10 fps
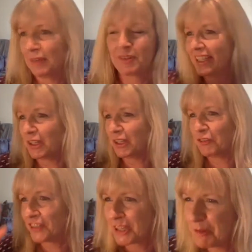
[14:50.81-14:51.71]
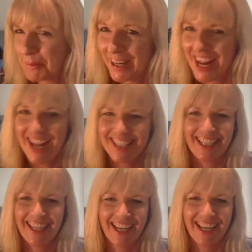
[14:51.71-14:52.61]
I'm thinking off the top of my
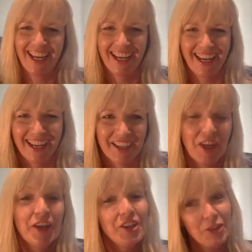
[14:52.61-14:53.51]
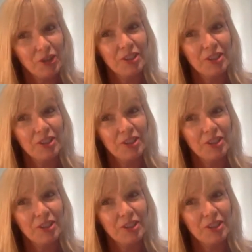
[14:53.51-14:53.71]
head.